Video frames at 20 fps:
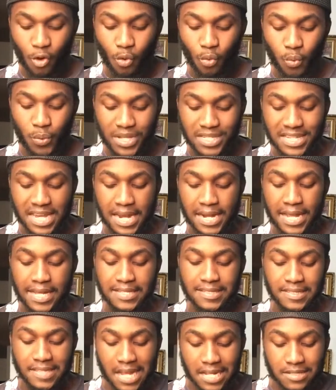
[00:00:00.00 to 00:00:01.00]
with an
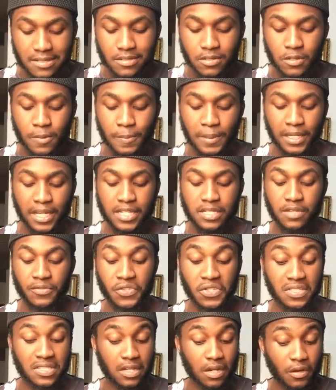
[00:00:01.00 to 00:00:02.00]
exact duplicate
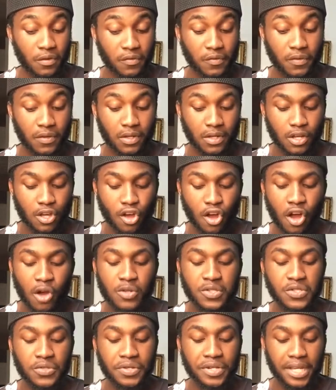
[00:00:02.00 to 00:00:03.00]
of yourself,
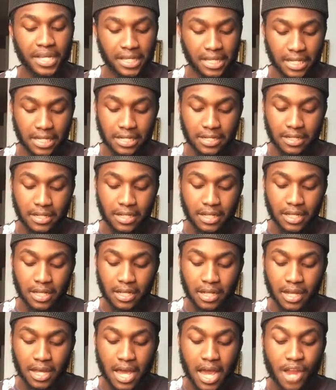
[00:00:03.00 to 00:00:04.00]
also naked,
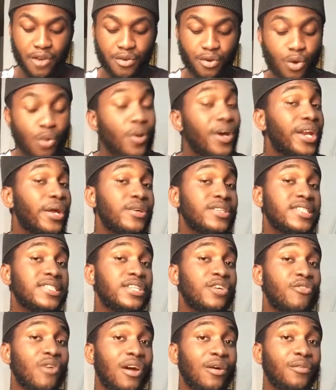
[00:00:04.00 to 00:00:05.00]
and no one else
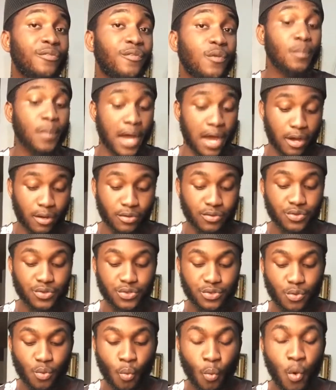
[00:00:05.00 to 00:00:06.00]
is around
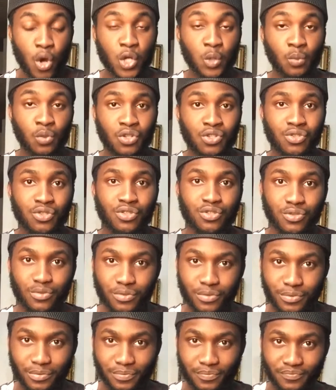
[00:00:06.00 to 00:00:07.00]
miles, what would you
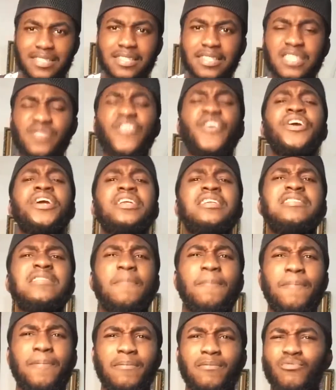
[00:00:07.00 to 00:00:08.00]
do? It's, it's very
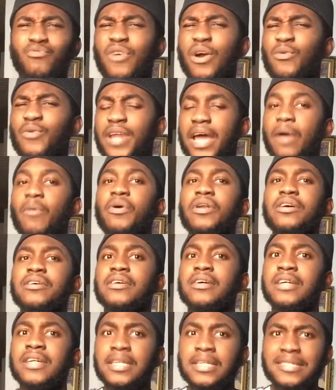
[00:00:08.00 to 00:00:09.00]
deep. Why would I want
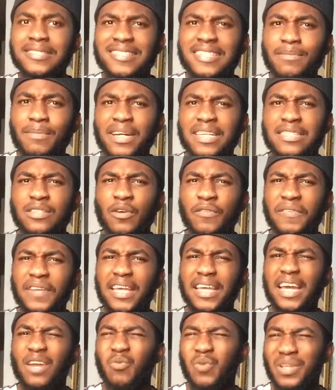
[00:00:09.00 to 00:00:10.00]
to see myself
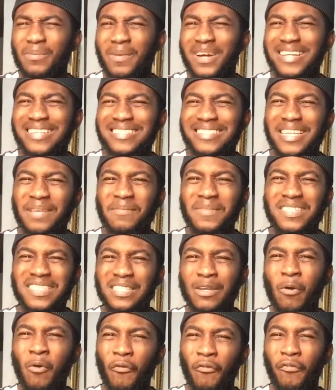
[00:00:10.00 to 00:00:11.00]
naked with my same
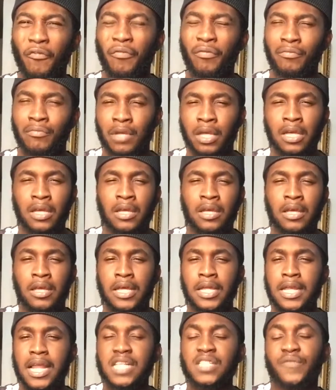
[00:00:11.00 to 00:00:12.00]
self?
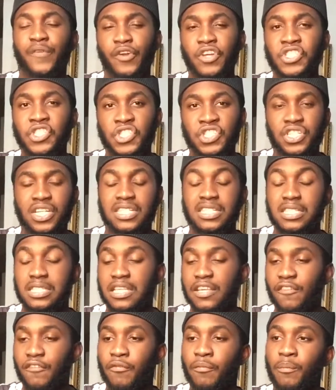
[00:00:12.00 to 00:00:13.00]
that's very
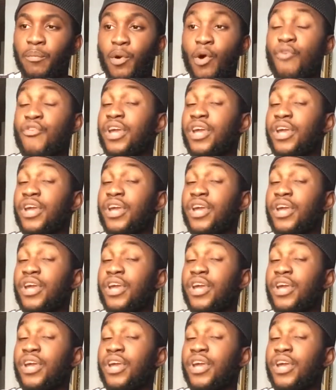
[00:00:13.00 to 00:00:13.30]
suggestive. But